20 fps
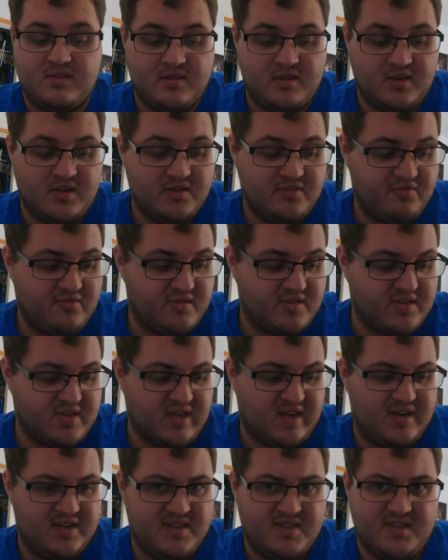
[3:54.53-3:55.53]
The difference
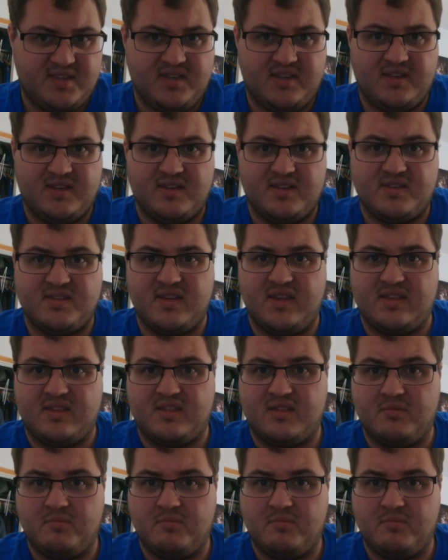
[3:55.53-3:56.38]
I see is that